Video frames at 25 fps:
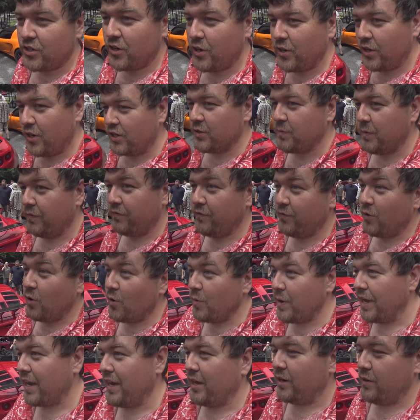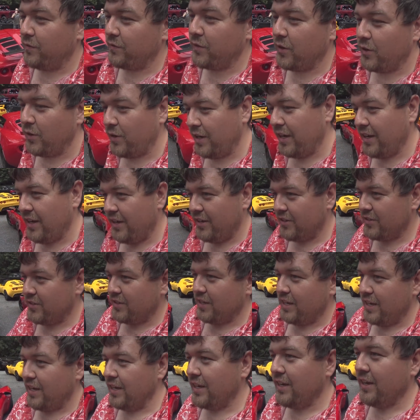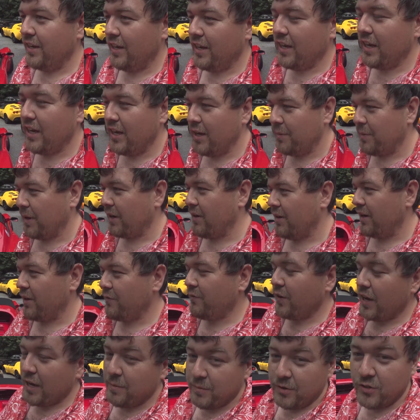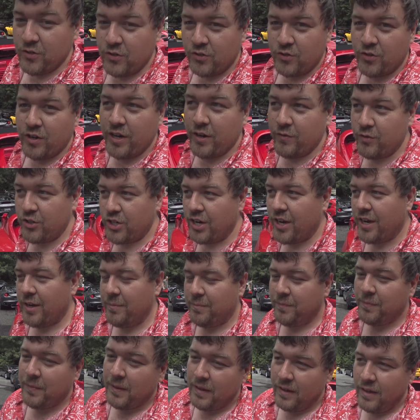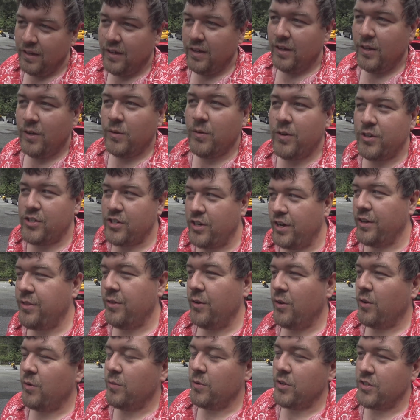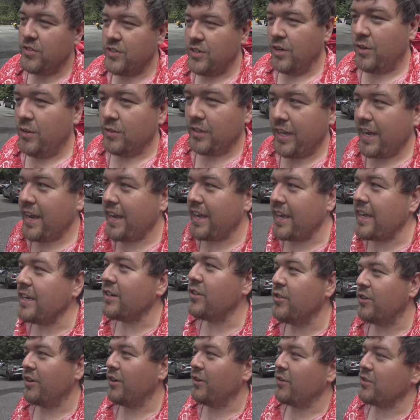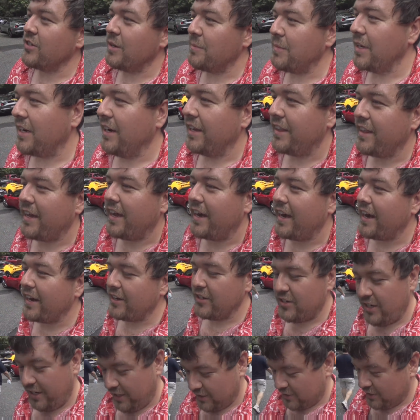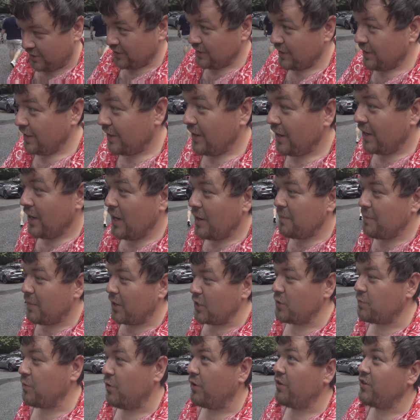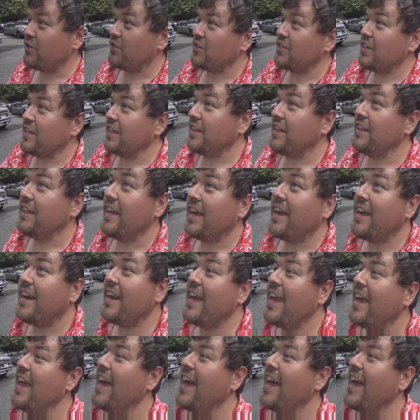to show you guys before we head off though is the apparently famous Tree of Shame, which I thought was an old hanging tree or something like that. Actually, it's much more interesting than that.